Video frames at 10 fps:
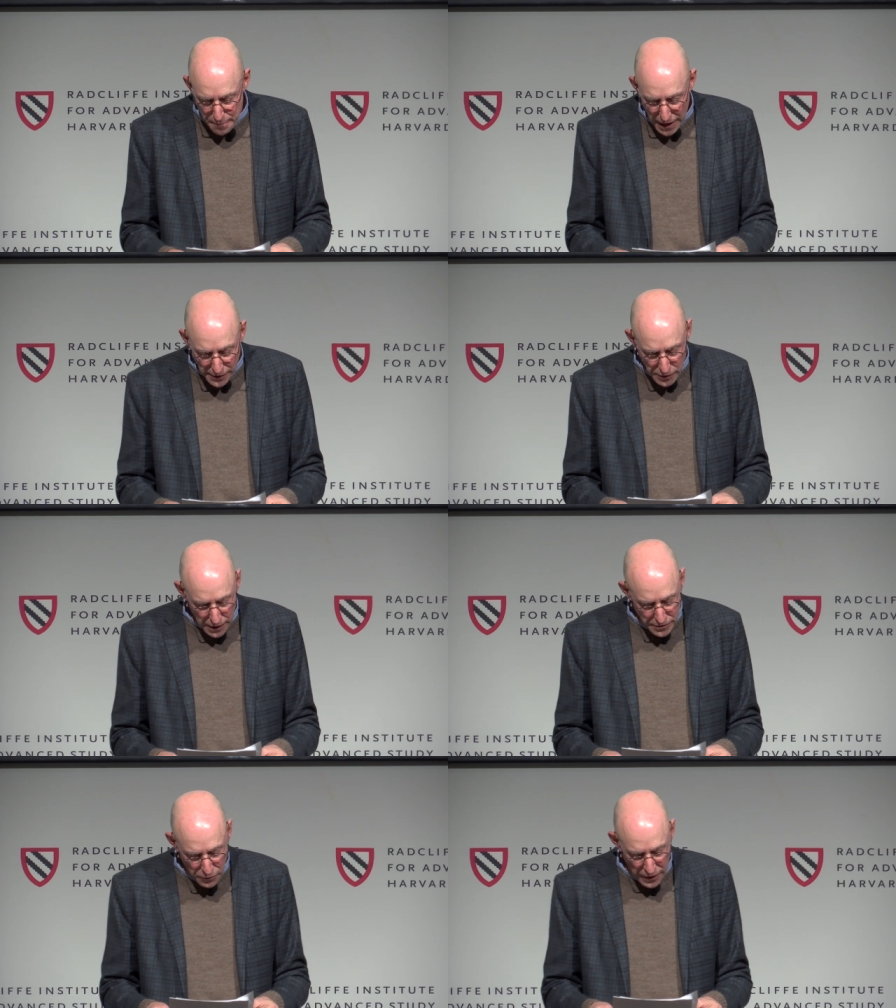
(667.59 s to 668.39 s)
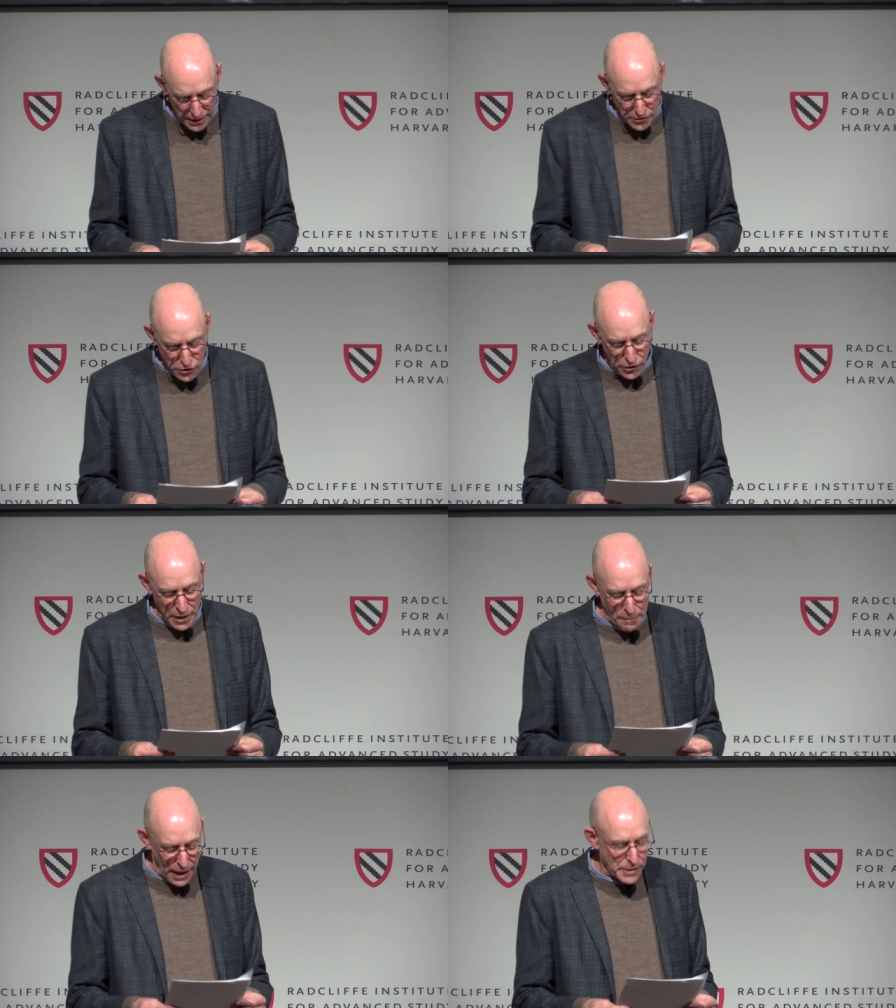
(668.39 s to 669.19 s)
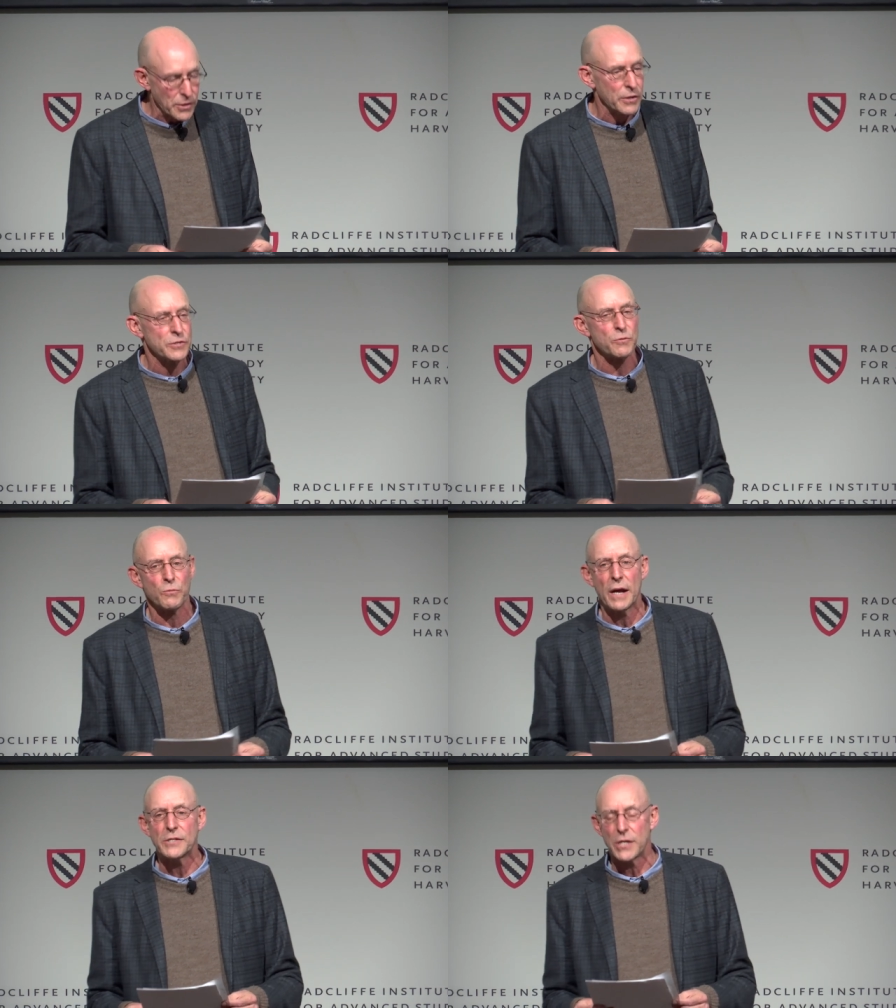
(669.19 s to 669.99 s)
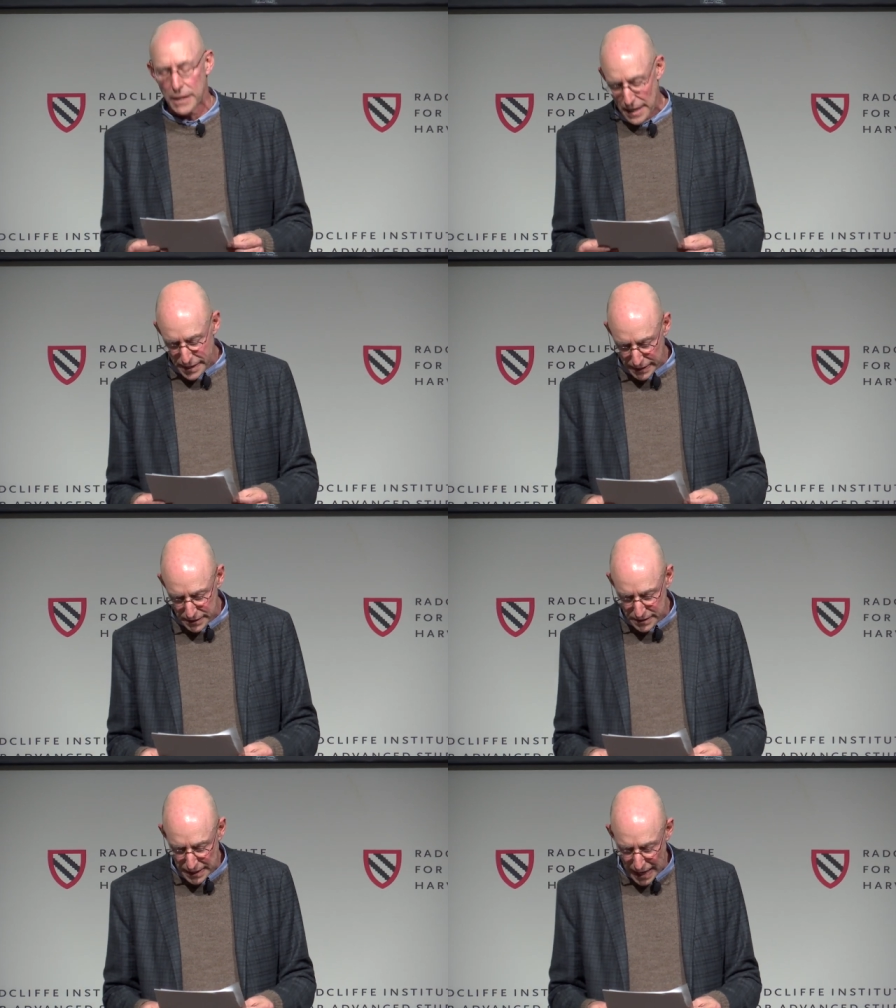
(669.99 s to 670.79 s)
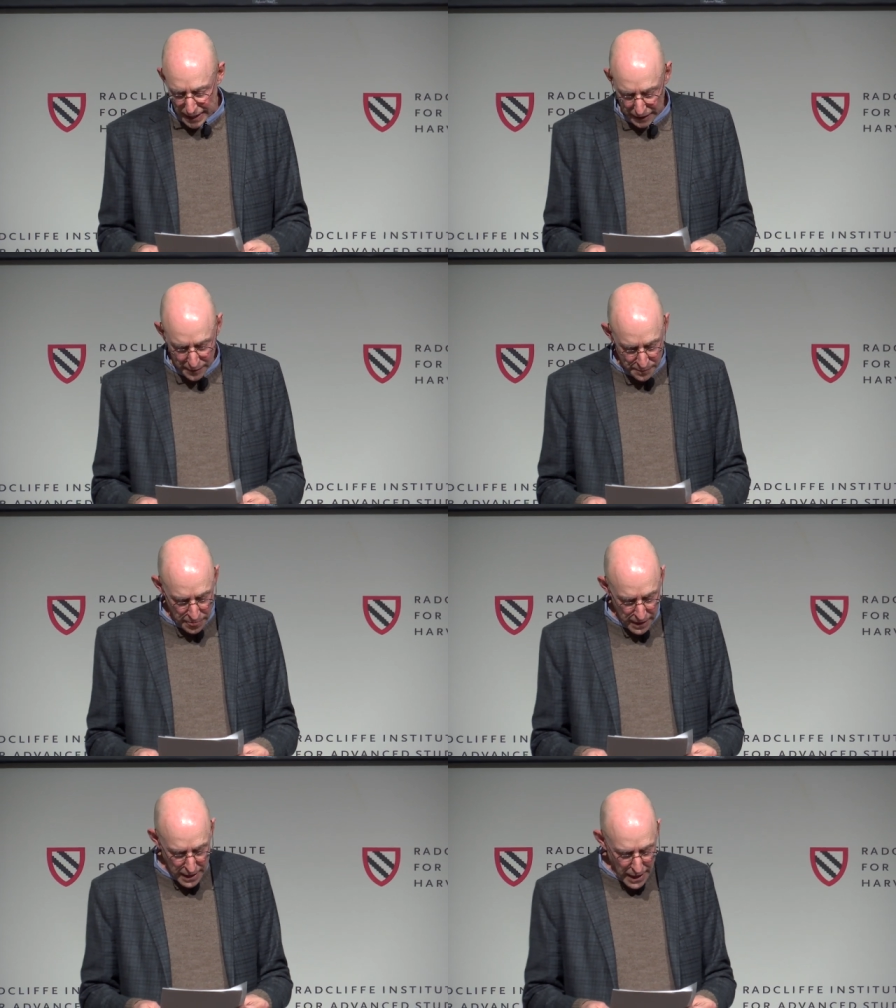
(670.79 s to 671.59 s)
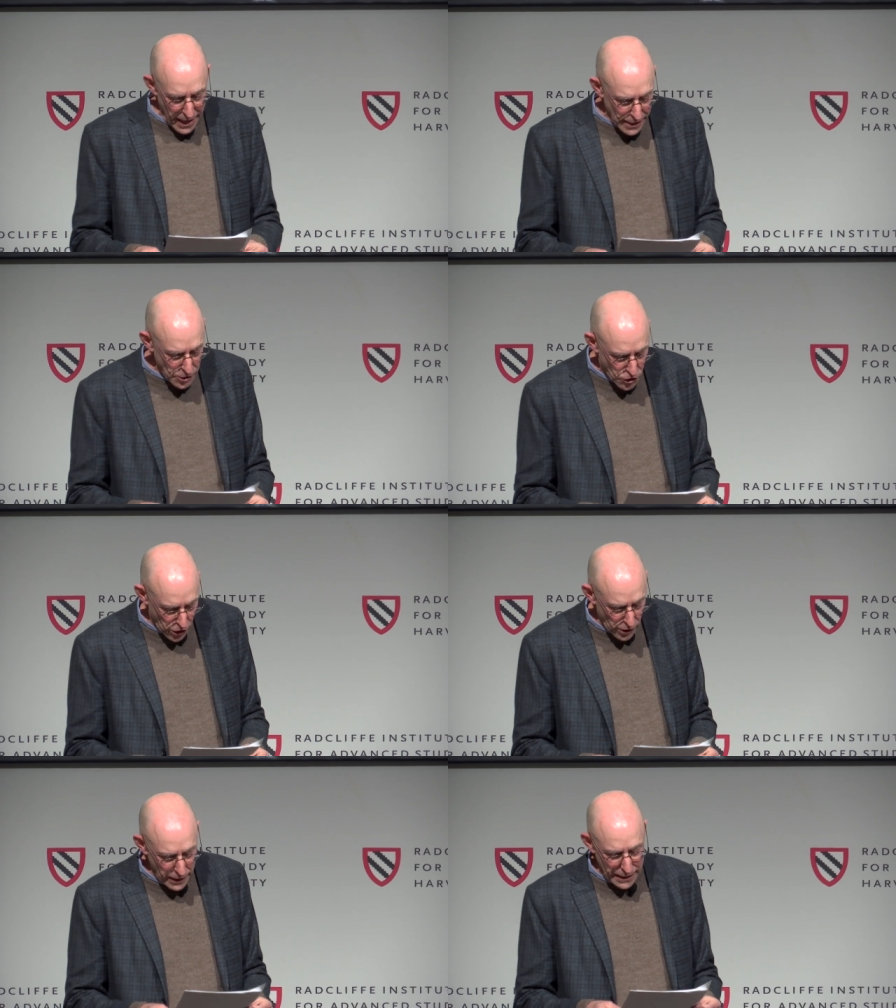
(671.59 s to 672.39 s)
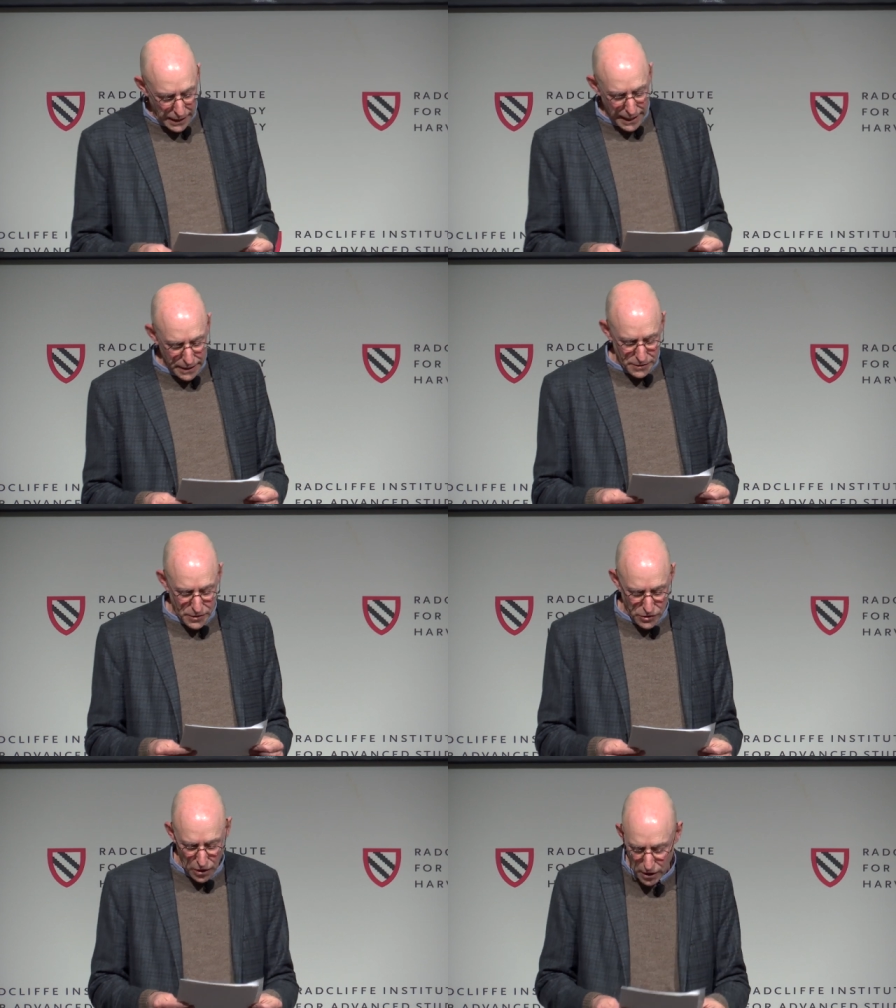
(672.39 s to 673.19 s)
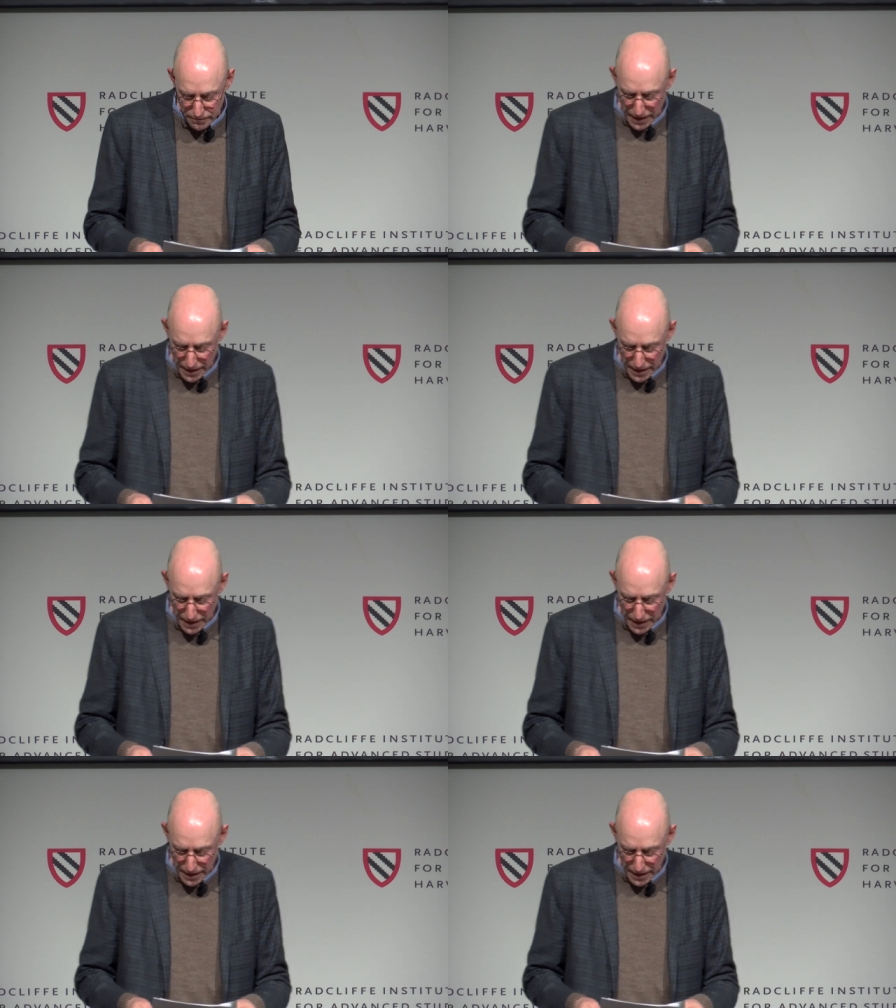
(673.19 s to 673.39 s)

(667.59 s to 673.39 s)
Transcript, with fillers: Patrick underwent a journey by turns wrenching and ecstatic. In his journal, he likened the start